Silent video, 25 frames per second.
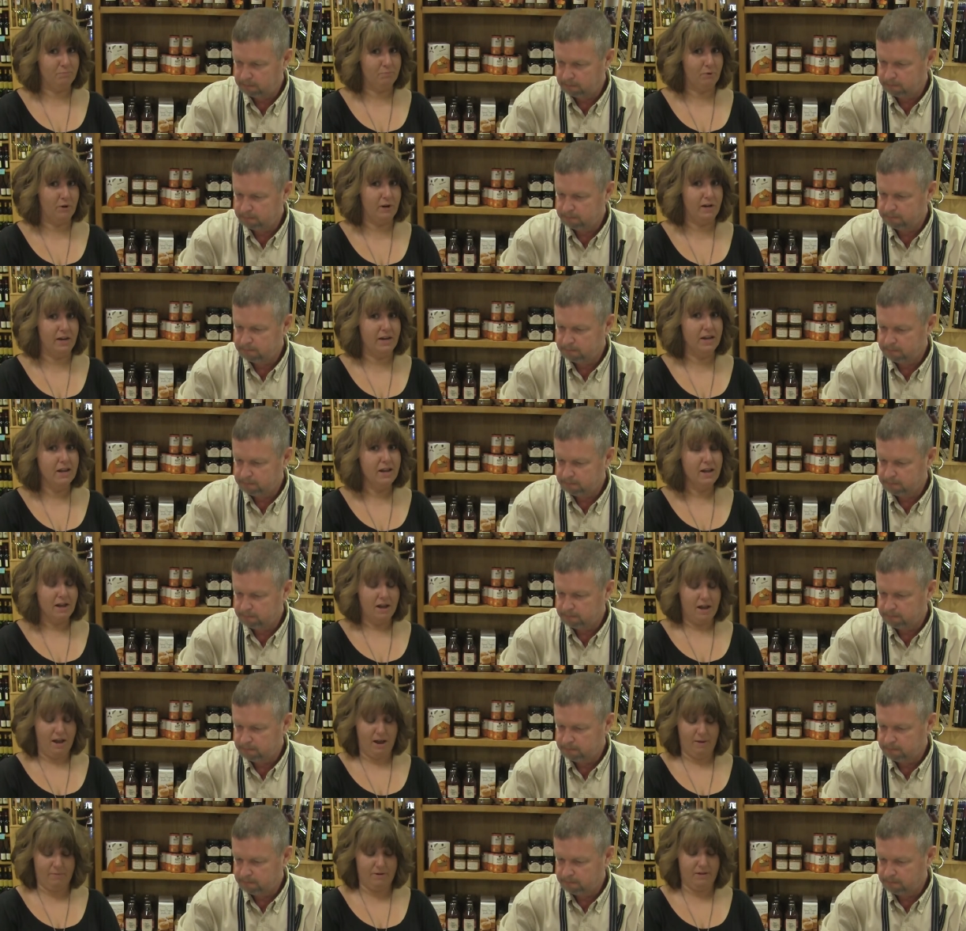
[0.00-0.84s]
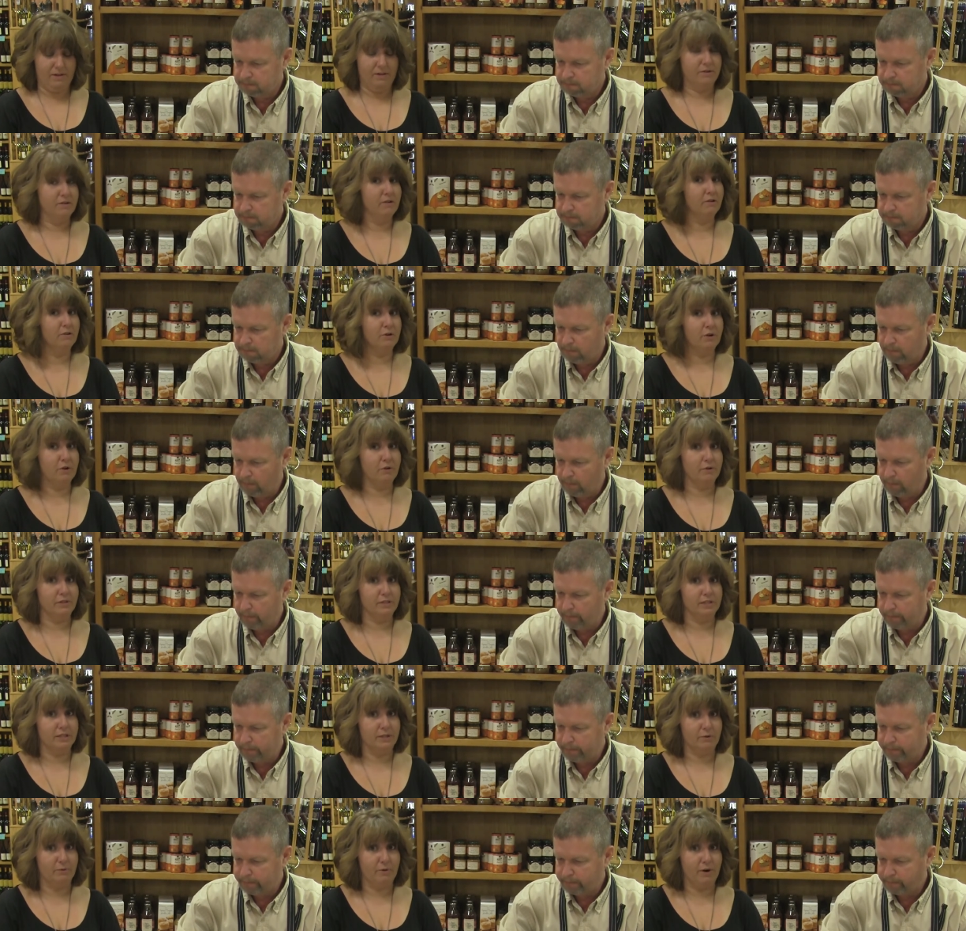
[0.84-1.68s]
Speaker 1: pretty i mean you'll
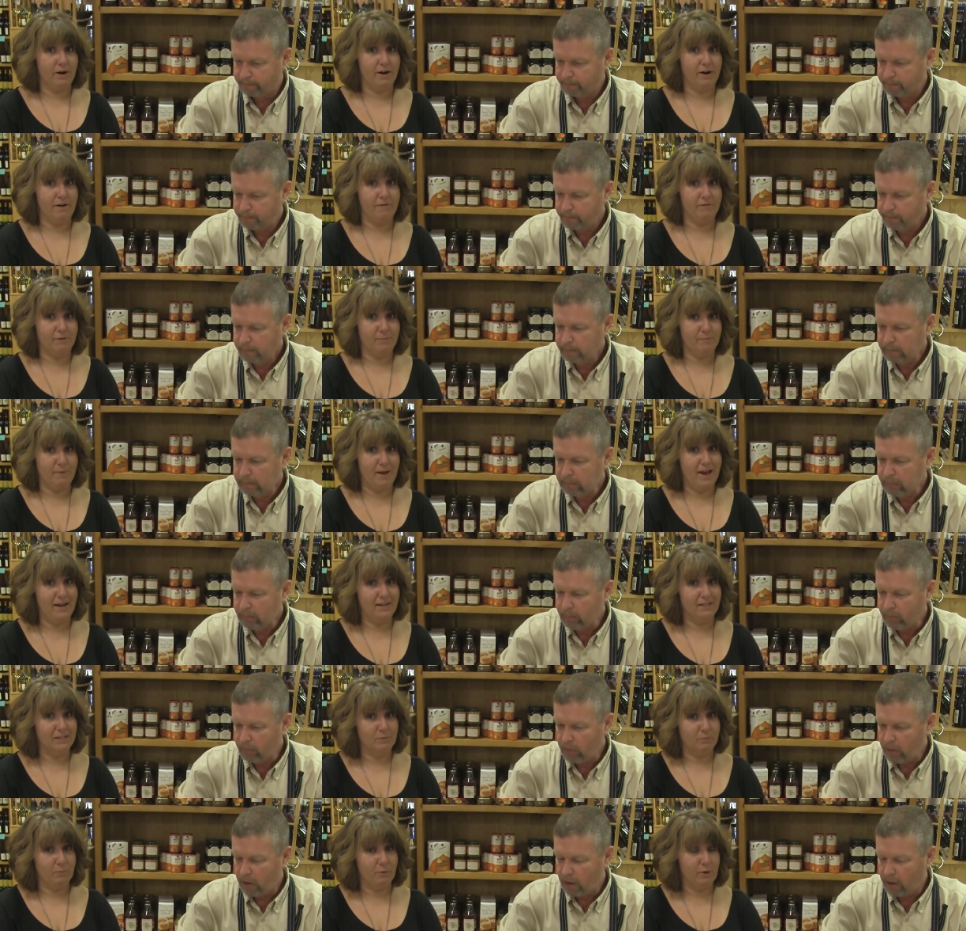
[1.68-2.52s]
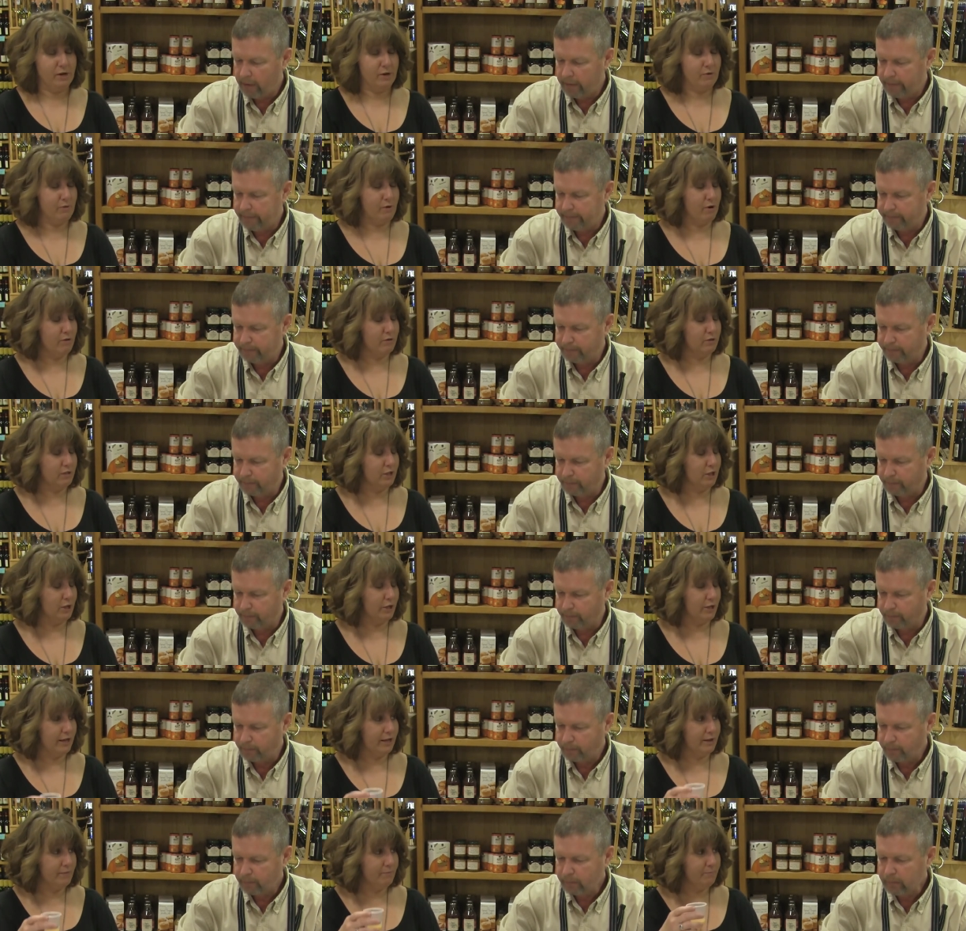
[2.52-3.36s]
notice it right off the bat it's pretty gross
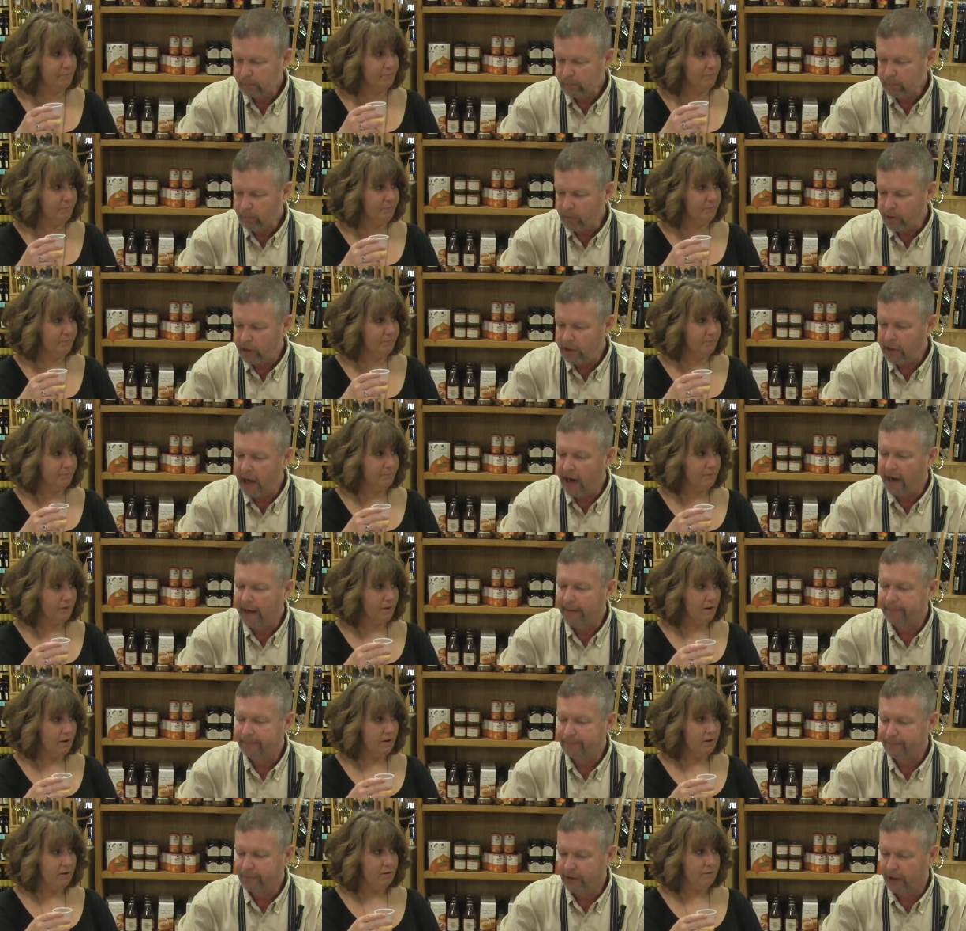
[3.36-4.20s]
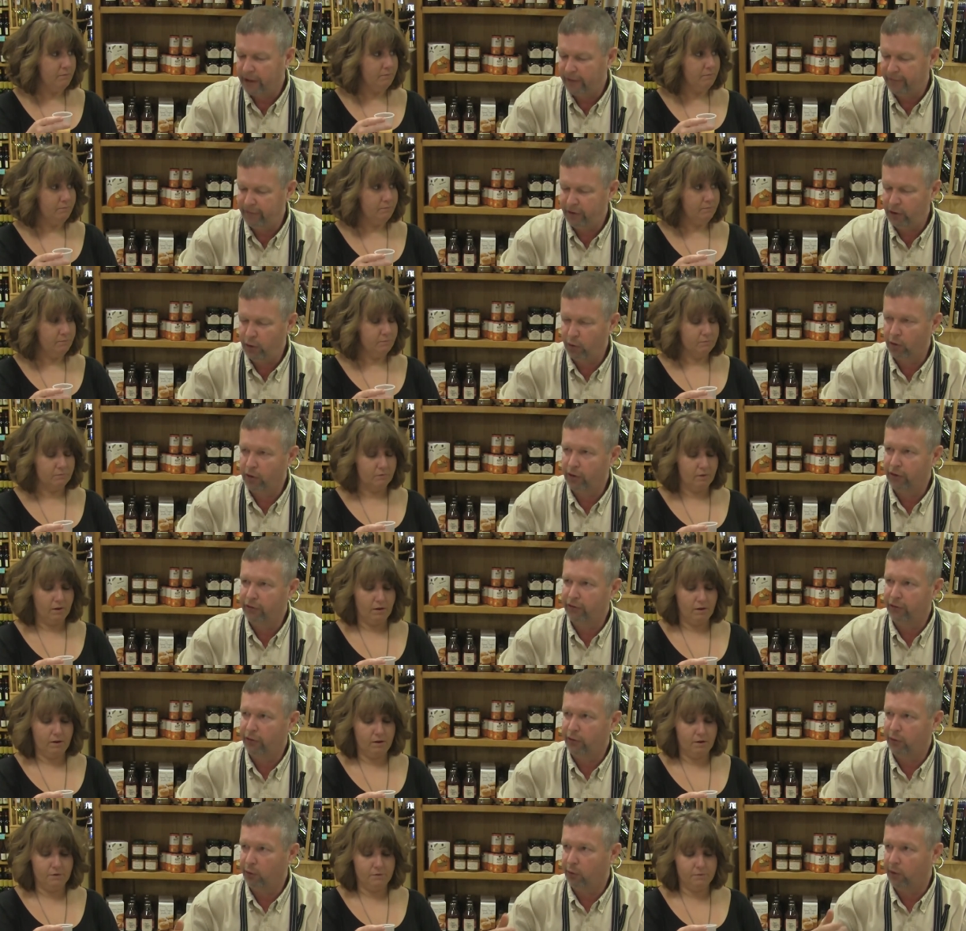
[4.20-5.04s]
looking
Speaker 2: yeah if you were
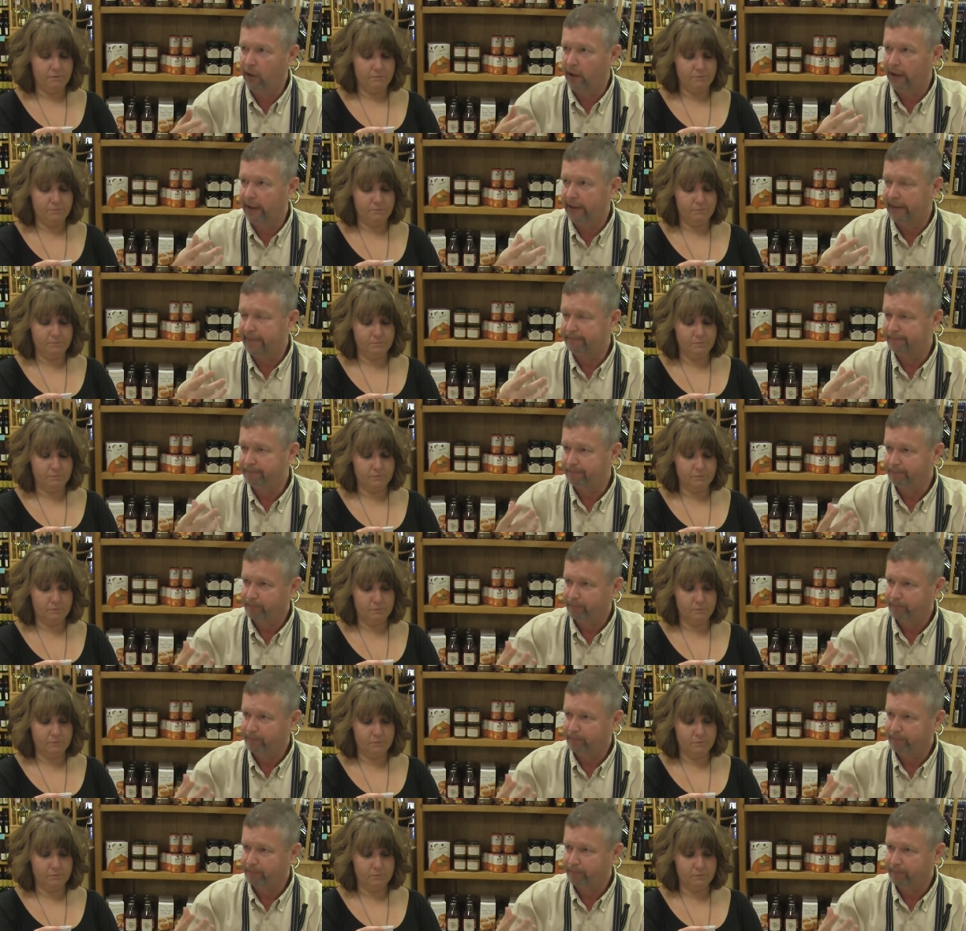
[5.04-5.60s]
to uh,